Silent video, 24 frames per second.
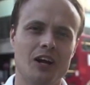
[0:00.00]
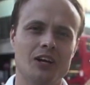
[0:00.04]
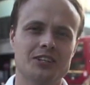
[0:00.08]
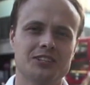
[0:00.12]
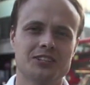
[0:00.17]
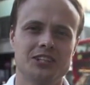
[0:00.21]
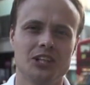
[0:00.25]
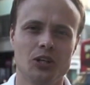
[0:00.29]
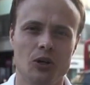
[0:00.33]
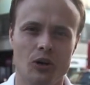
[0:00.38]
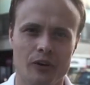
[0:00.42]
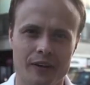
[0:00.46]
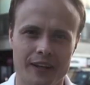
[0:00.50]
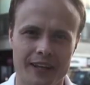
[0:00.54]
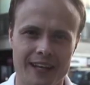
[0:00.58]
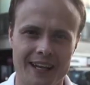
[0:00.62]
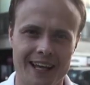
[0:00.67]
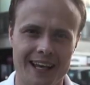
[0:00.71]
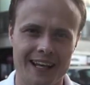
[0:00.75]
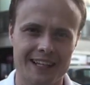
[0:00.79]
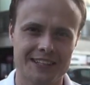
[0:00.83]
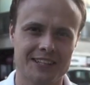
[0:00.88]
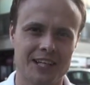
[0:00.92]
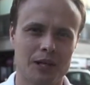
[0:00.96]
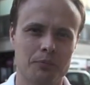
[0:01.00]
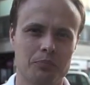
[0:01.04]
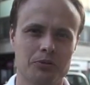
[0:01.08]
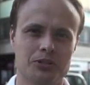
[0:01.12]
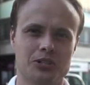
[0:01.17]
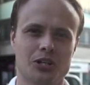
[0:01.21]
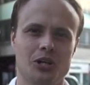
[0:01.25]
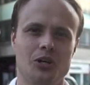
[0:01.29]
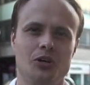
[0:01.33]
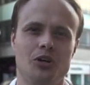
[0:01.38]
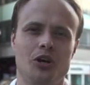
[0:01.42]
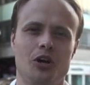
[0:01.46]
I'll see you on the next
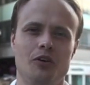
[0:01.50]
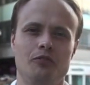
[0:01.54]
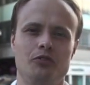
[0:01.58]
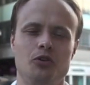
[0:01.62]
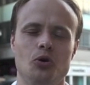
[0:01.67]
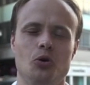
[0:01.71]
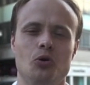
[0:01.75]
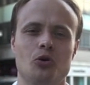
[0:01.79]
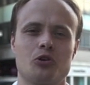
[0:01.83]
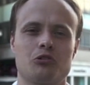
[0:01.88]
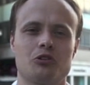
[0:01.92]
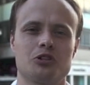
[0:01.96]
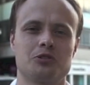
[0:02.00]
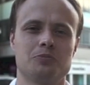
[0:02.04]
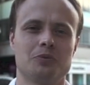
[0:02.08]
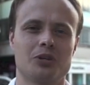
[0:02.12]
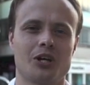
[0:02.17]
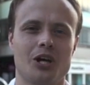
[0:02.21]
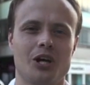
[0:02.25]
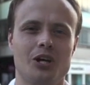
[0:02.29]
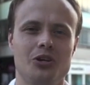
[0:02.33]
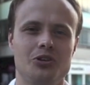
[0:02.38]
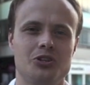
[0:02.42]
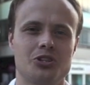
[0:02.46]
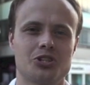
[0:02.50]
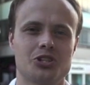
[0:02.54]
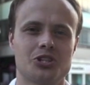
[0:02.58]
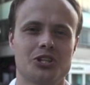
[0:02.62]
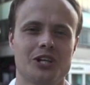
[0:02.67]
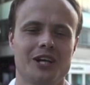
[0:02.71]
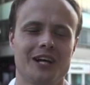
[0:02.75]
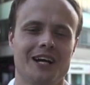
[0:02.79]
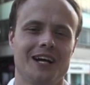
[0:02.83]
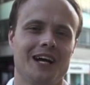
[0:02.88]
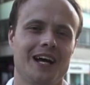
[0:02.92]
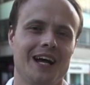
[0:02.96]
episode of Your Charisma Coach.
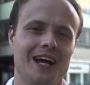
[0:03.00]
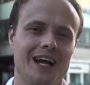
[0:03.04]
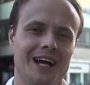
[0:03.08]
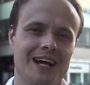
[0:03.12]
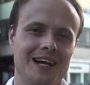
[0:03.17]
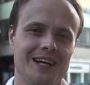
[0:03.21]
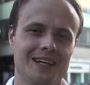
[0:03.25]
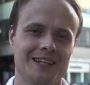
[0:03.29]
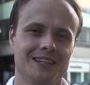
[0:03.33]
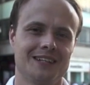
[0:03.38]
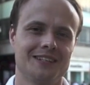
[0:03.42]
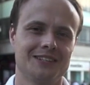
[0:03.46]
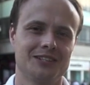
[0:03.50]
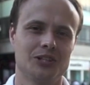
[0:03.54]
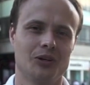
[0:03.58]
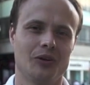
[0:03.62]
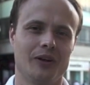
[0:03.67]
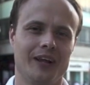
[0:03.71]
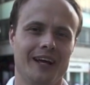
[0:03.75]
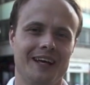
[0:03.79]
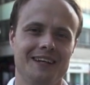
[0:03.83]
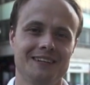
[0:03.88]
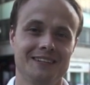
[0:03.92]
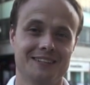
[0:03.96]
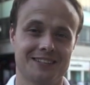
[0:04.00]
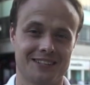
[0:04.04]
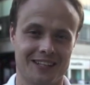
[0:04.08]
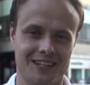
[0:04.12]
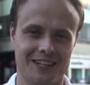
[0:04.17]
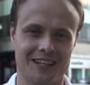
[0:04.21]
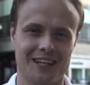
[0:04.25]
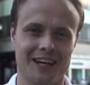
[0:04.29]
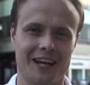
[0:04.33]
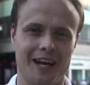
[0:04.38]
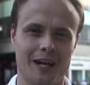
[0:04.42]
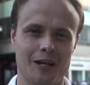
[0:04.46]
Till then,
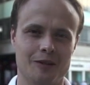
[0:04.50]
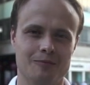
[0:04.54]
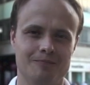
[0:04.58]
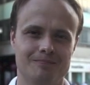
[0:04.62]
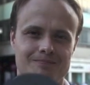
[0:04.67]
take care.